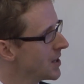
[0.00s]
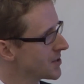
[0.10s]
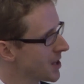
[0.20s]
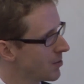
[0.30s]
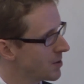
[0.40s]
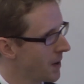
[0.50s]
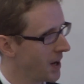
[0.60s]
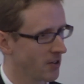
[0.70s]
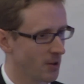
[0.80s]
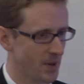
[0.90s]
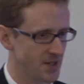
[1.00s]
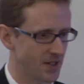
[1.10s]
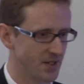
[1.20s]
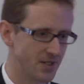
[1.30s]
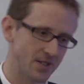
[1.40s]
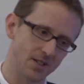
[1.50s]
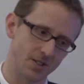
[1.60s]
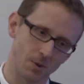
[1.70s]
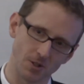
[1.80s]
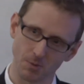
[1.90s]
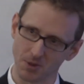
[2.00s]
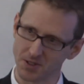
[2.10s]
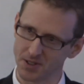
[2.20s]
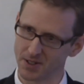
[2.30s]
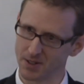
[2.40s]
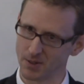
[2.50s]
So depending on the business, it's possible to